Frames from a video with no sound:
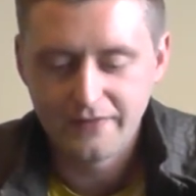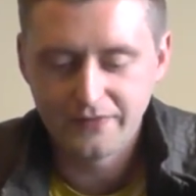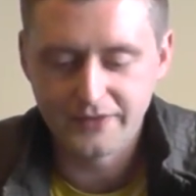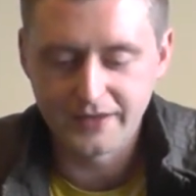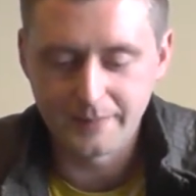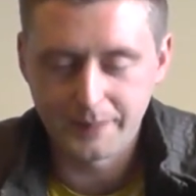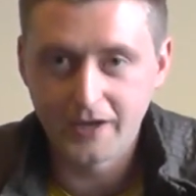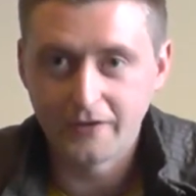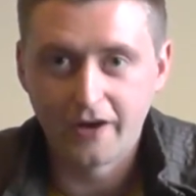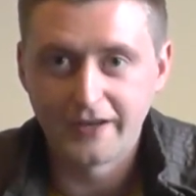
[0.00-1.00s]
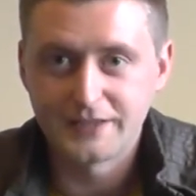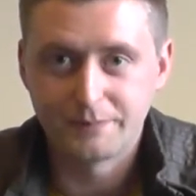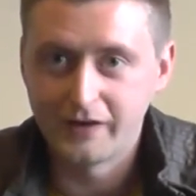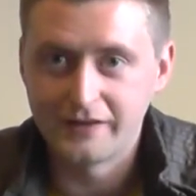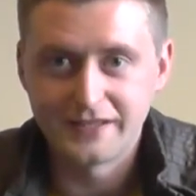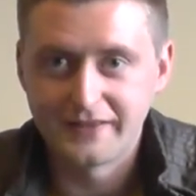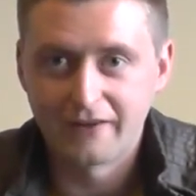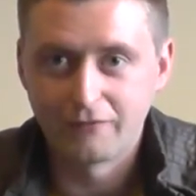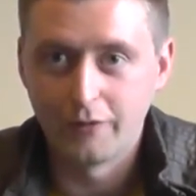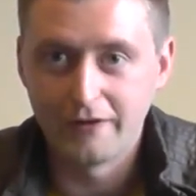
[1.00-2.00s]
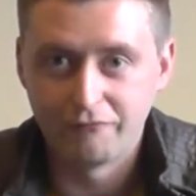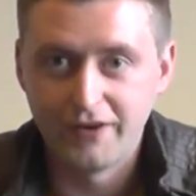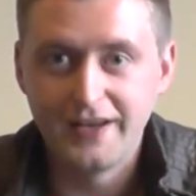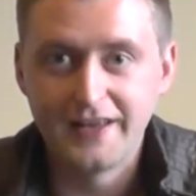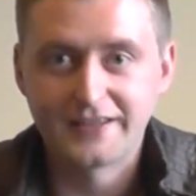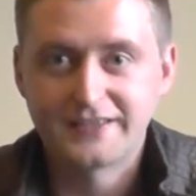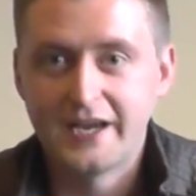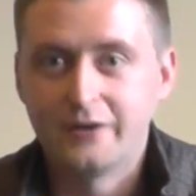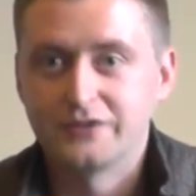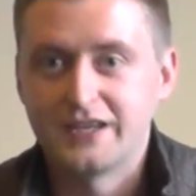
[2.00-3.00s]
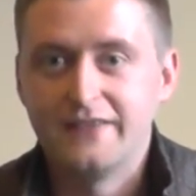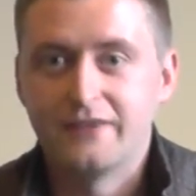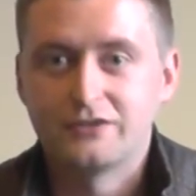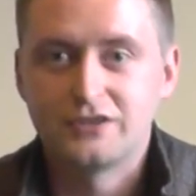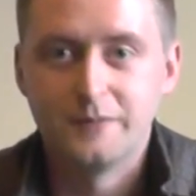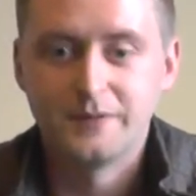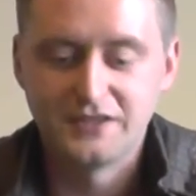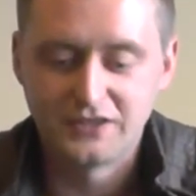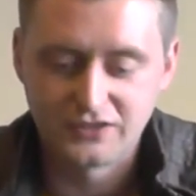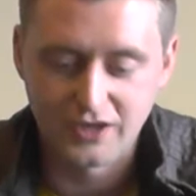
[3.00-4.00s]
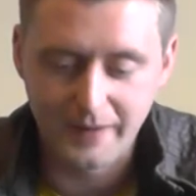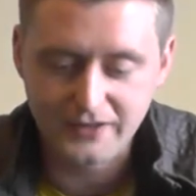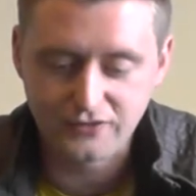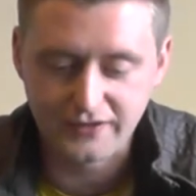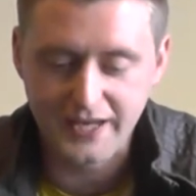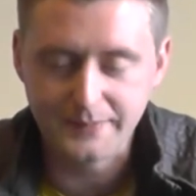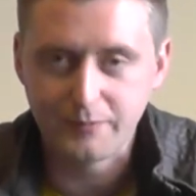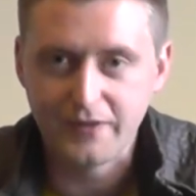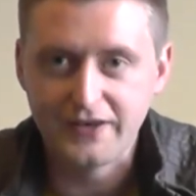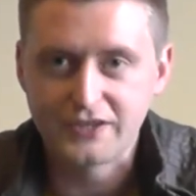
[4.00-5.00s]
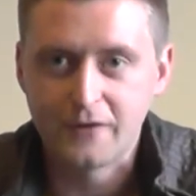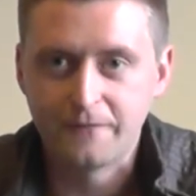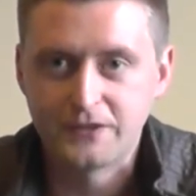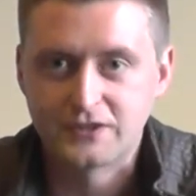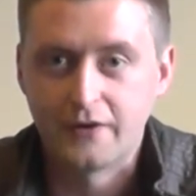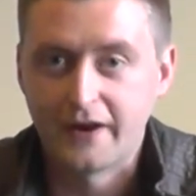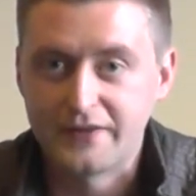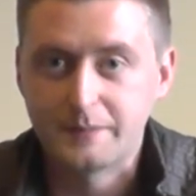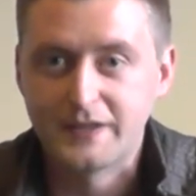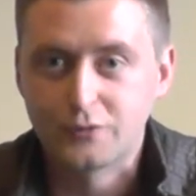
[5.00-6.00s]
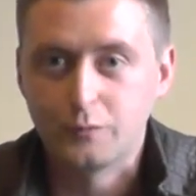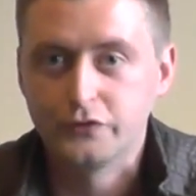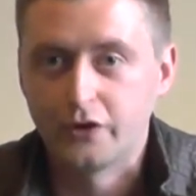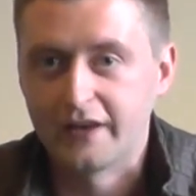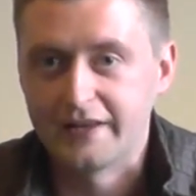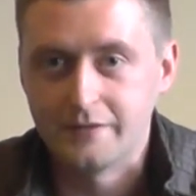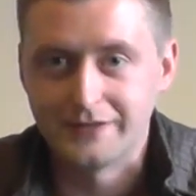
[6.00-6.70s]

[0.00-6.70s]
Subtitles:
The P-09 is brilliant in that role. It really excels in those two positions. So make sure it keeps within its comfort zone, and this pistol will not let you